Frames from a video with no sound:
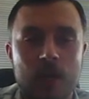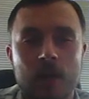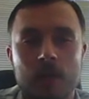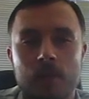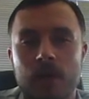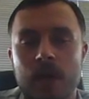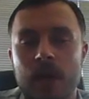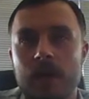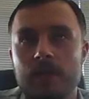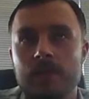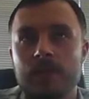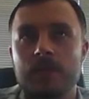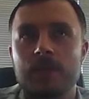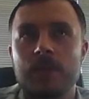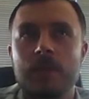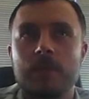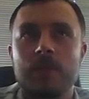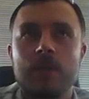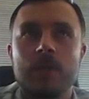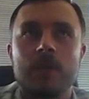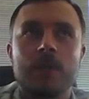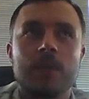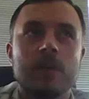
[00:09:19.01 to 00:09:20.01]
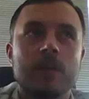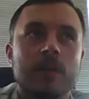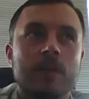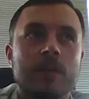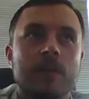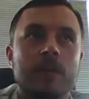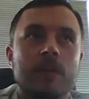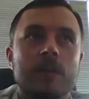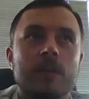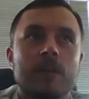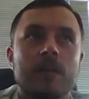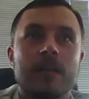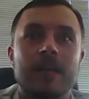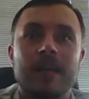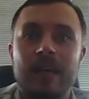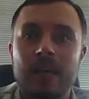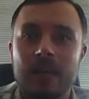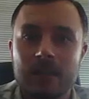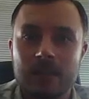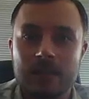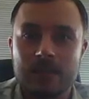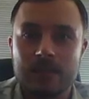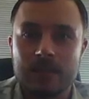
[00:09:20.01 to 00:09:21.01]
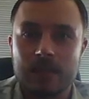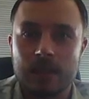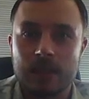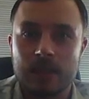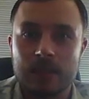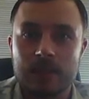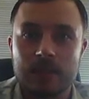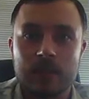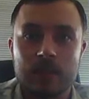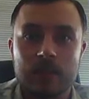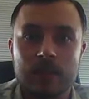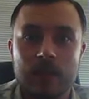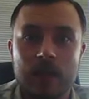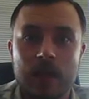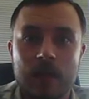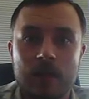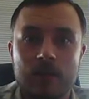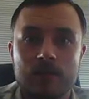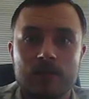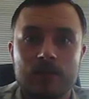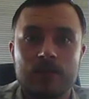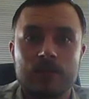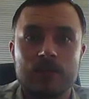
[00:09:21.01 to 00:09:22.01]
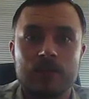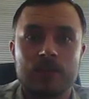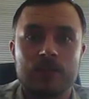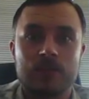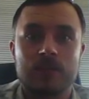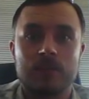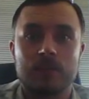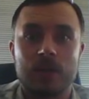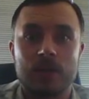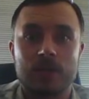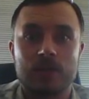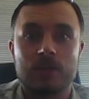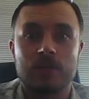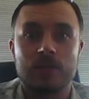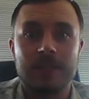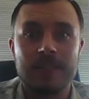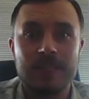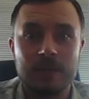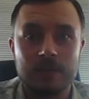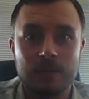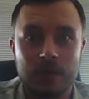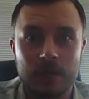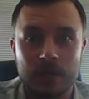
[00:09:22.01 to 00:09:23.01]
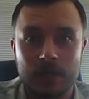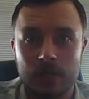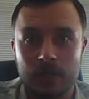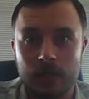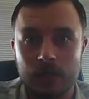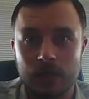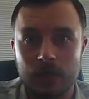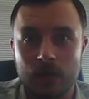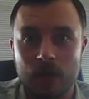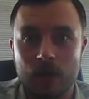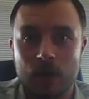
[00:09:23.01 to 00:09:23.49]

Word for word: Perhaps maybe a, uh, a, hidden setting that allows some extra debugging